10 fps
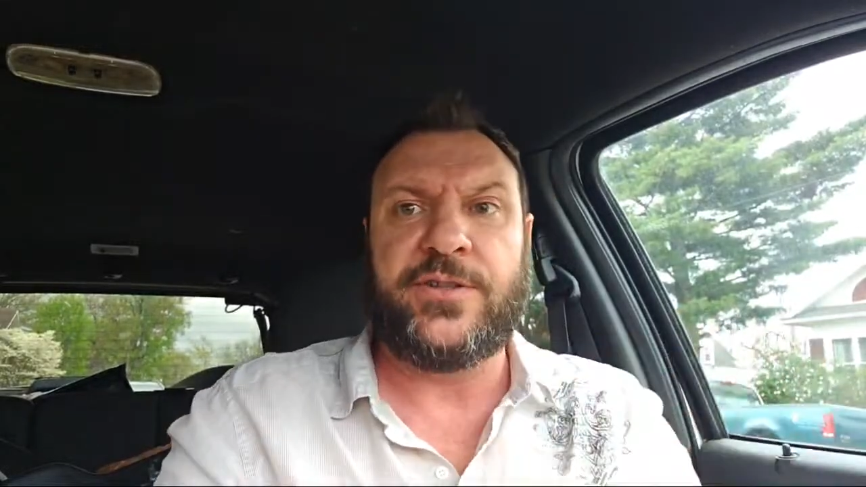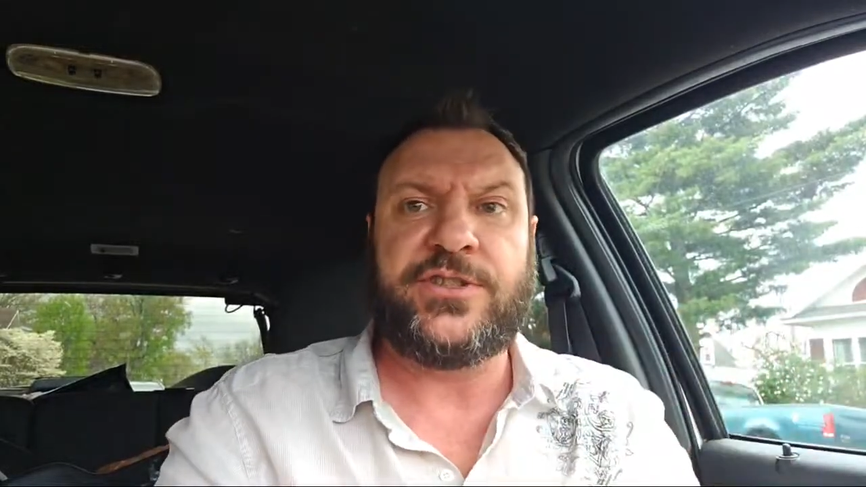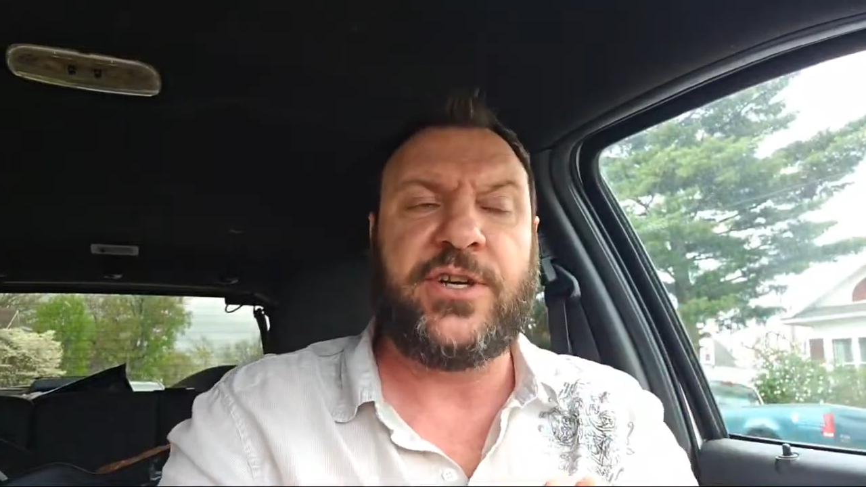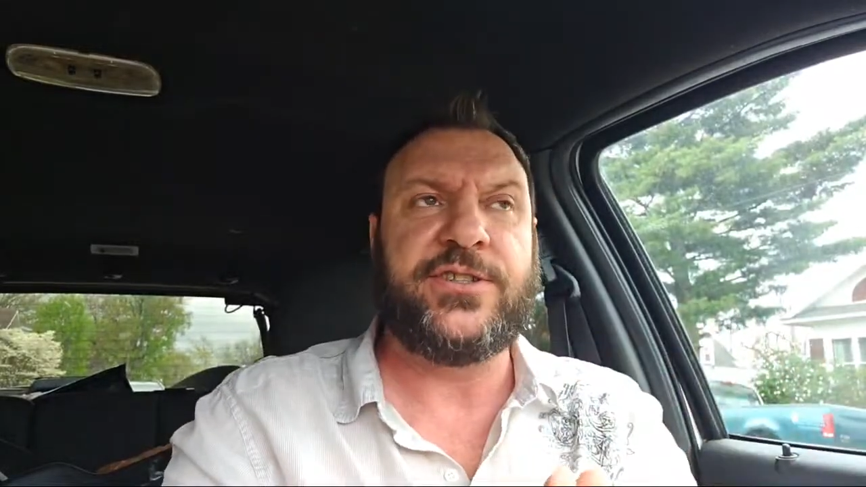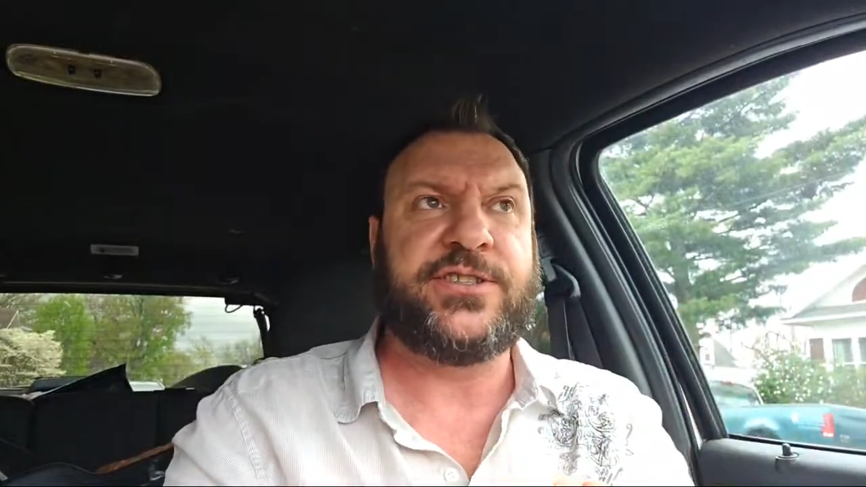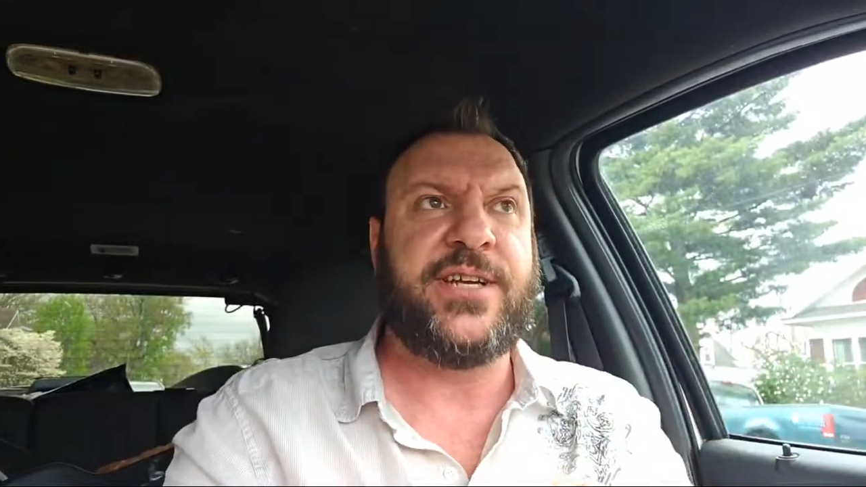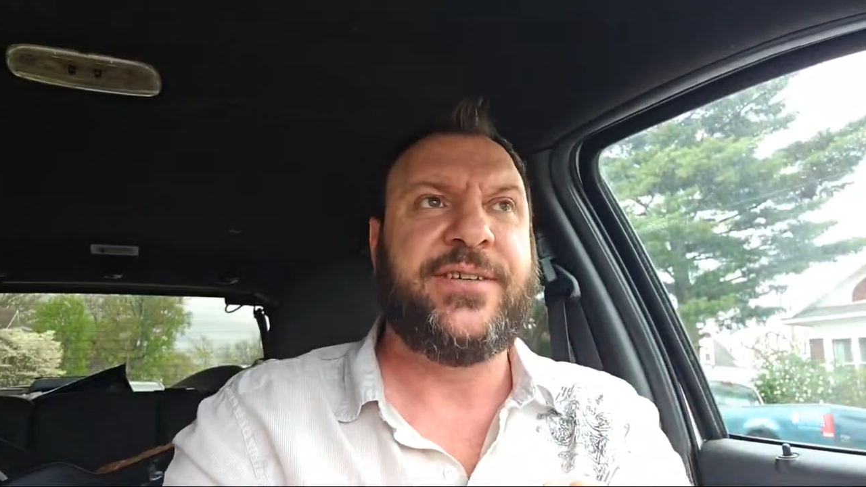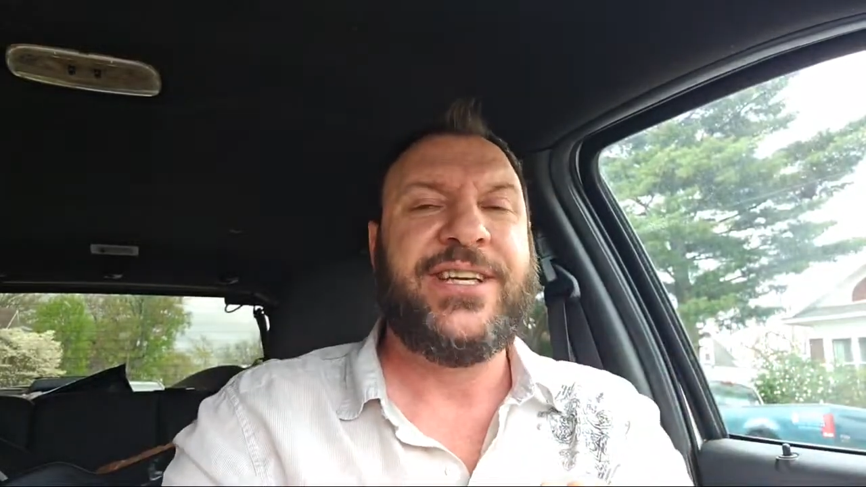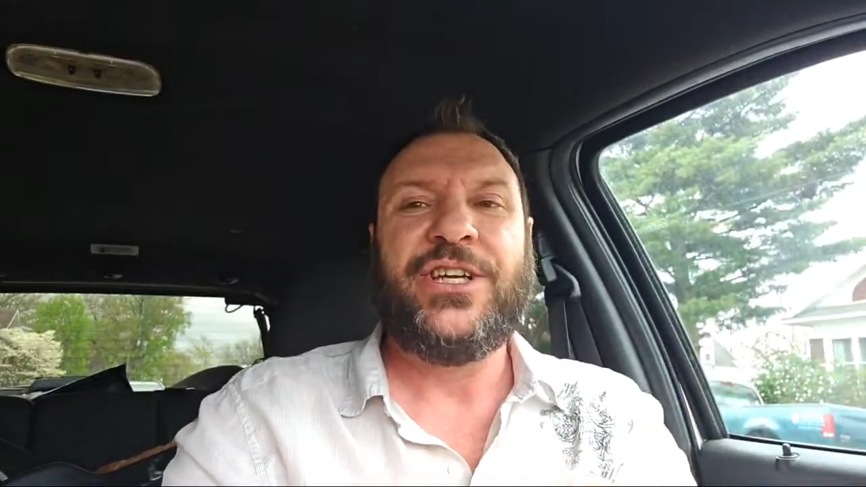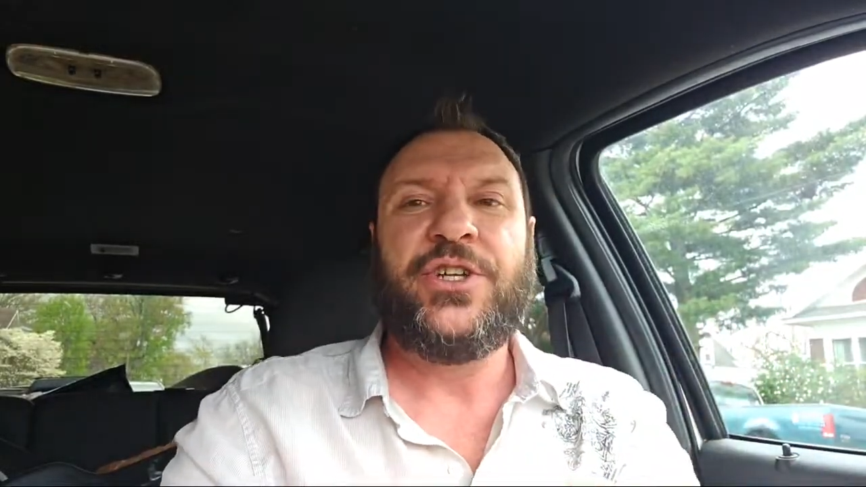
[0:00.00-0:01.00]
this dirty
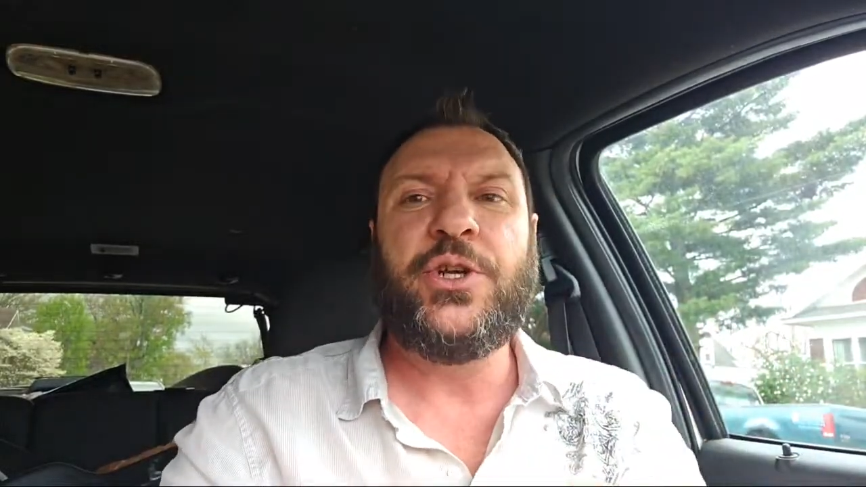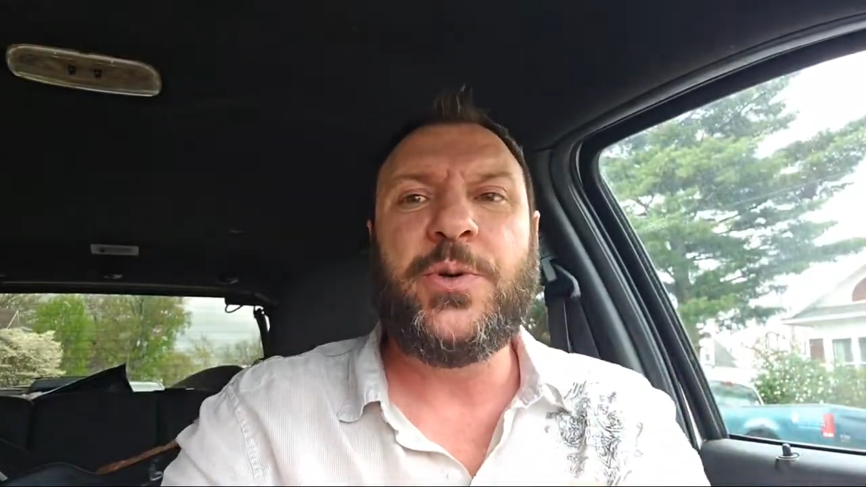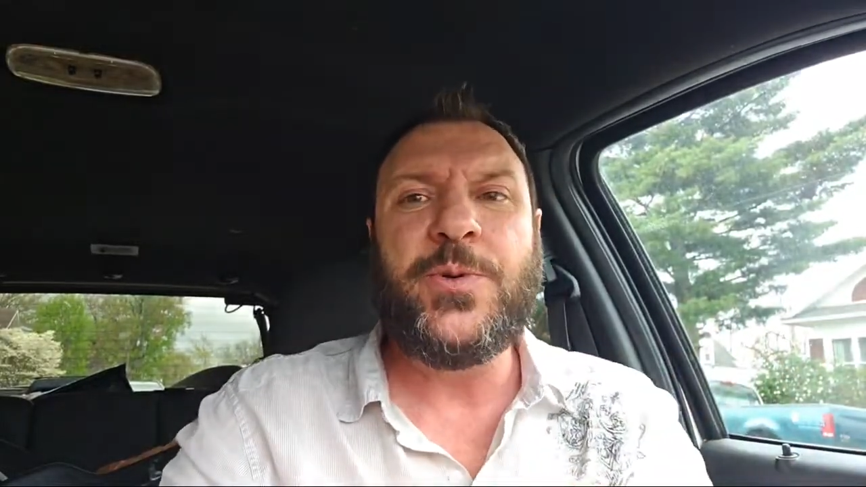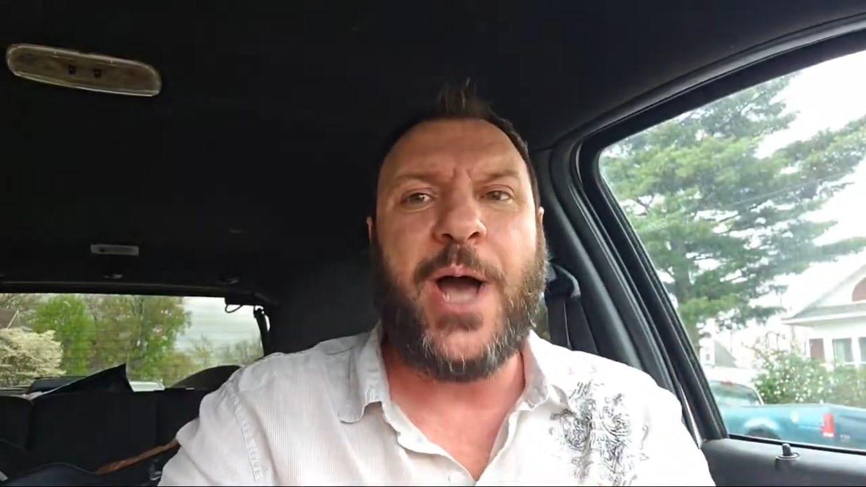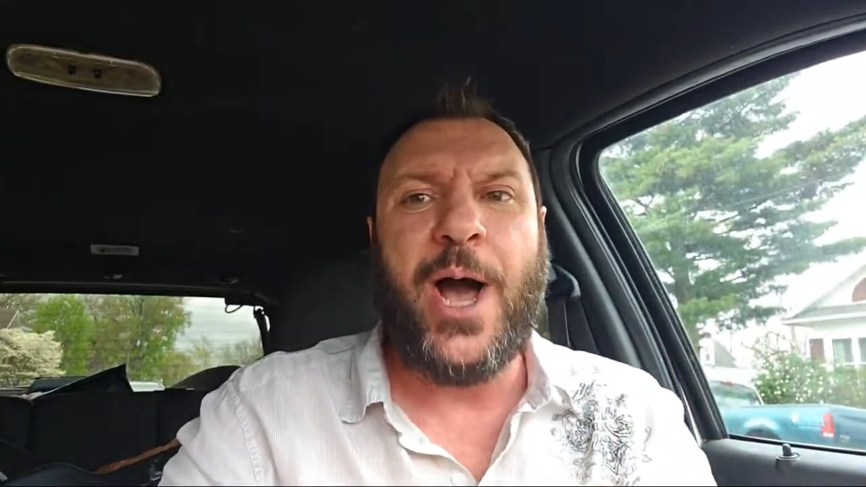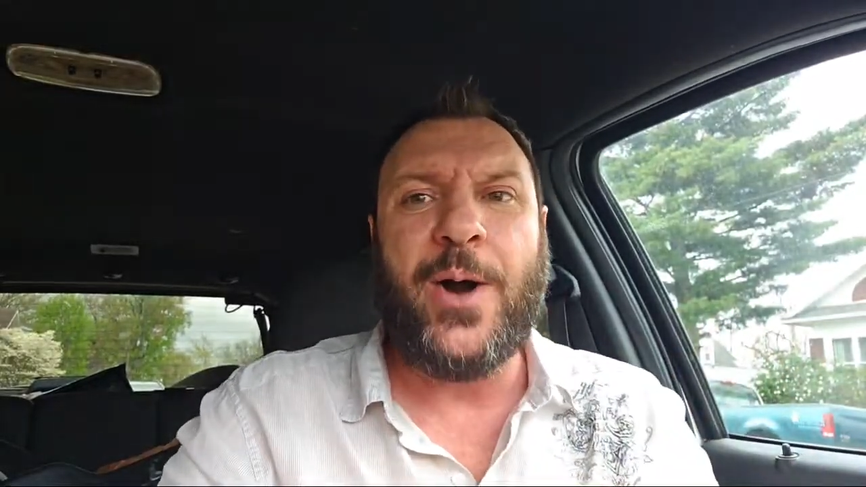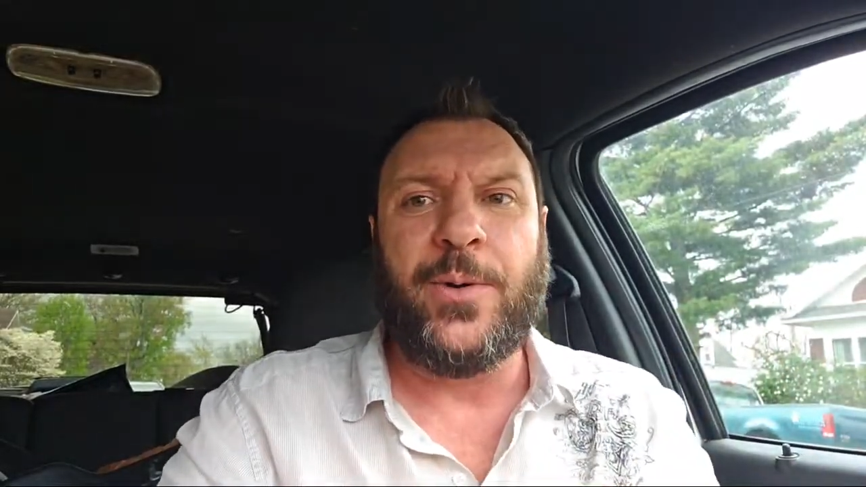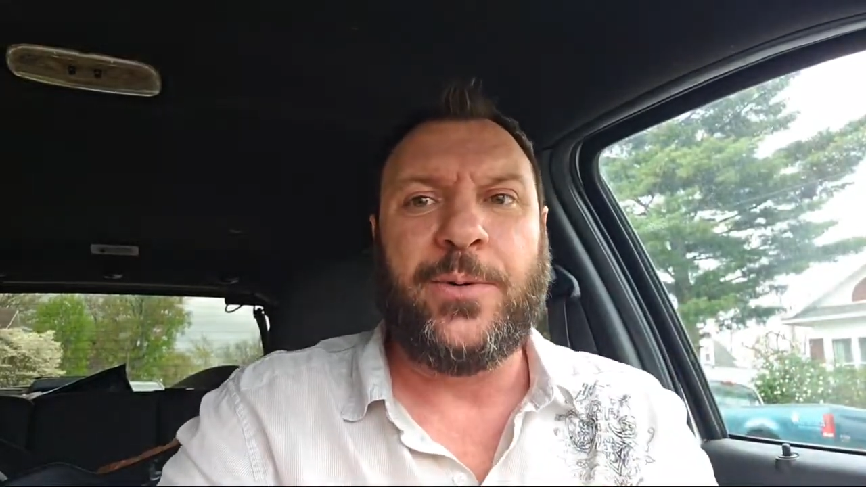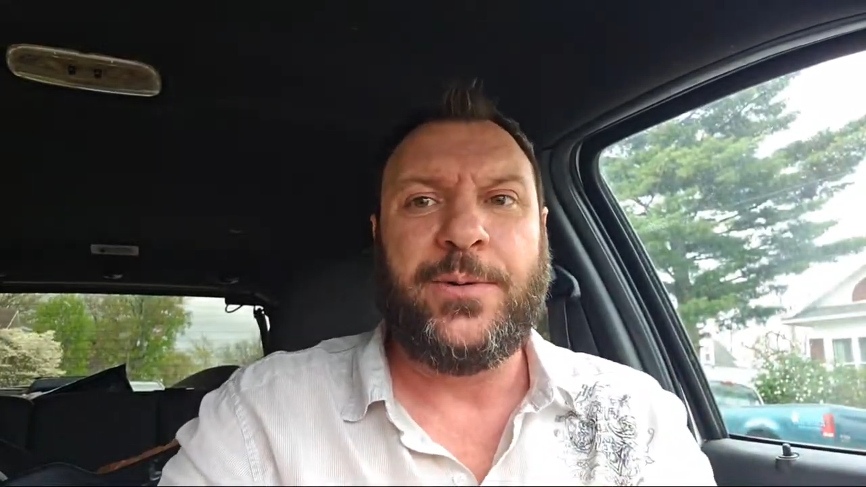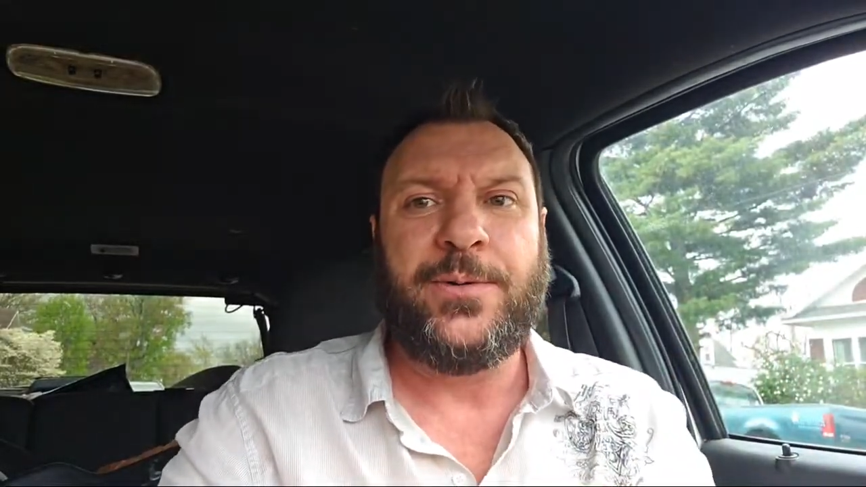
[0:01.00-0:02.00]
stuff, you know,